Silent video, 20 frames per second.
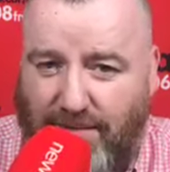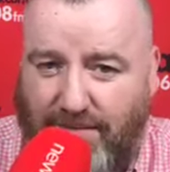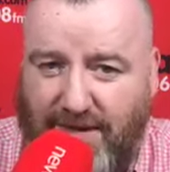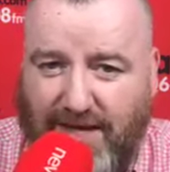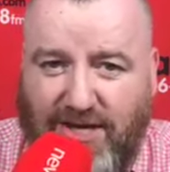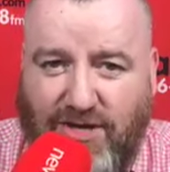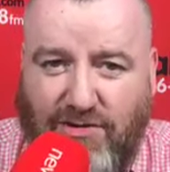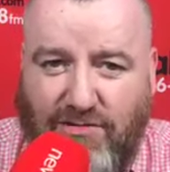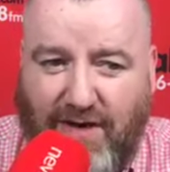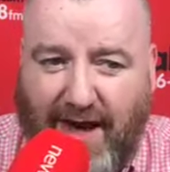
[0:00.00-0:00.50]
The
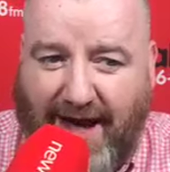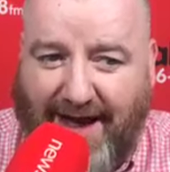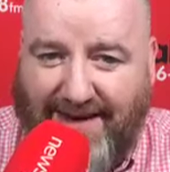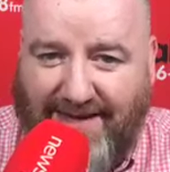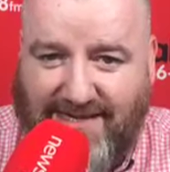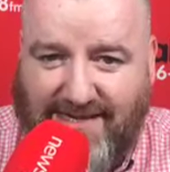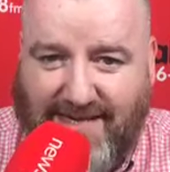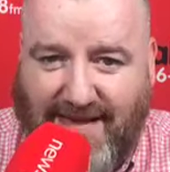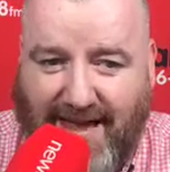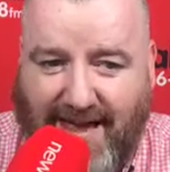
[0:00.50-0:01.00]
minute you add a
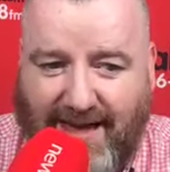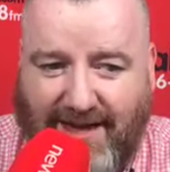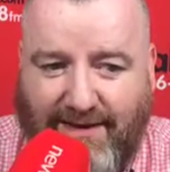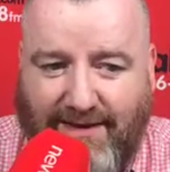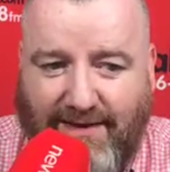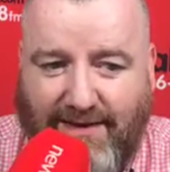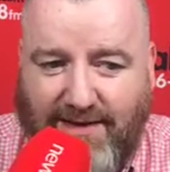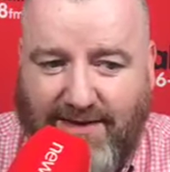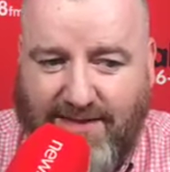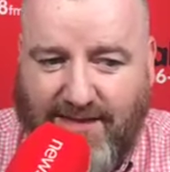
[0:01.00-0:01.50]
steak
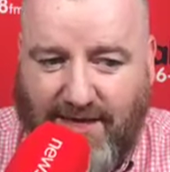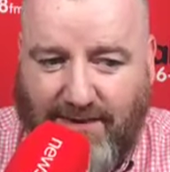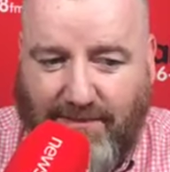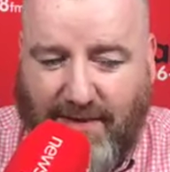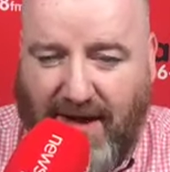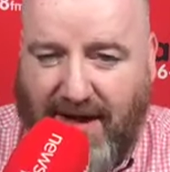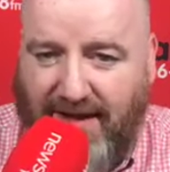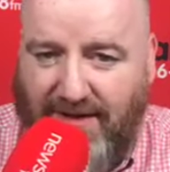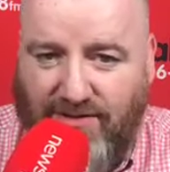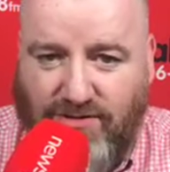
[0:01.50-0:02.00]
to the
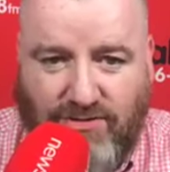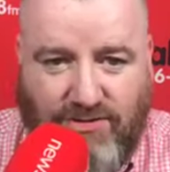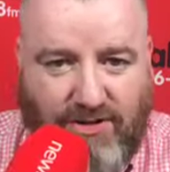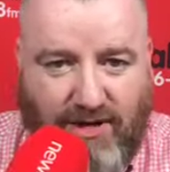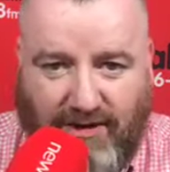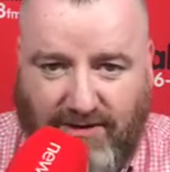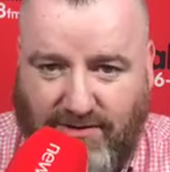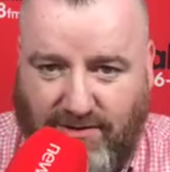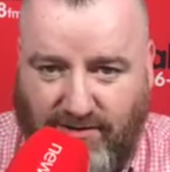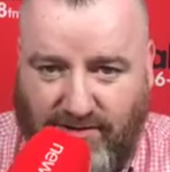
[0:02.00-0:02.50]
pan, do
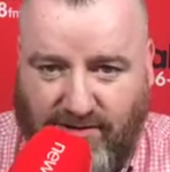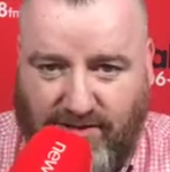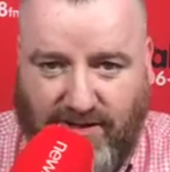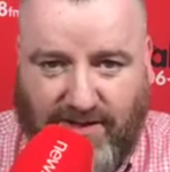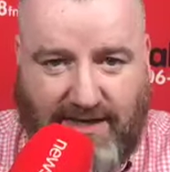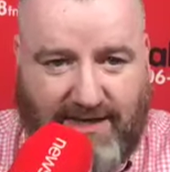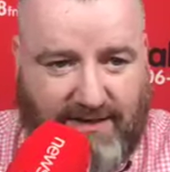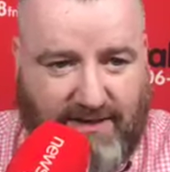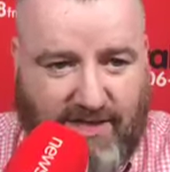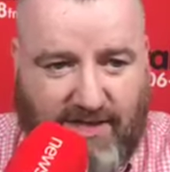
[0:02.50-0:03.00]
not touch it.
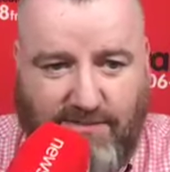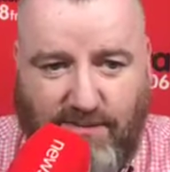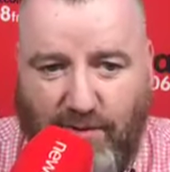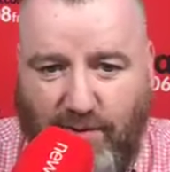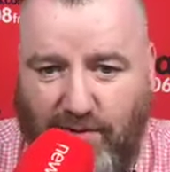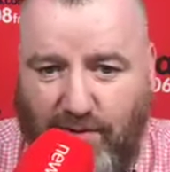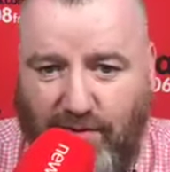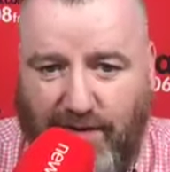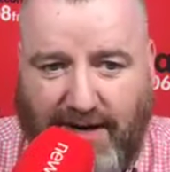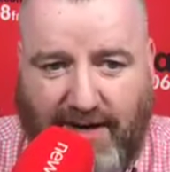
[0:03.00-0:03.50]
Let the
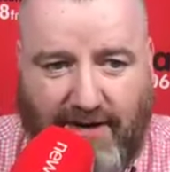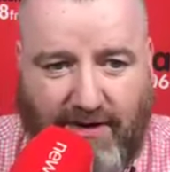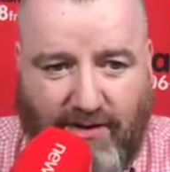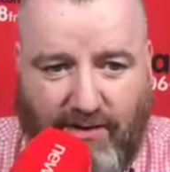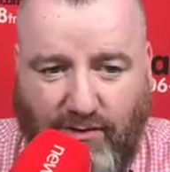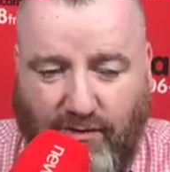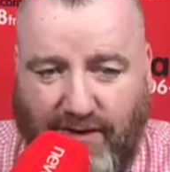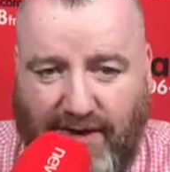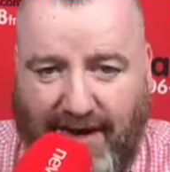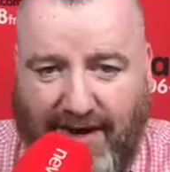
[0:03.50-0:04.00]
smoke go here,
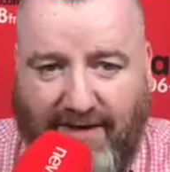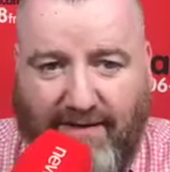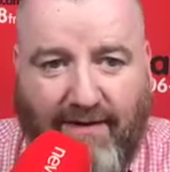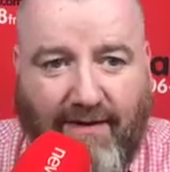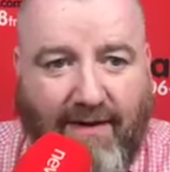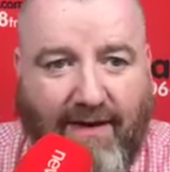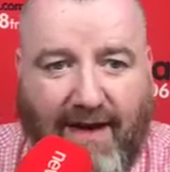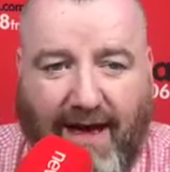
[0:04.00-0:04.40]
go there.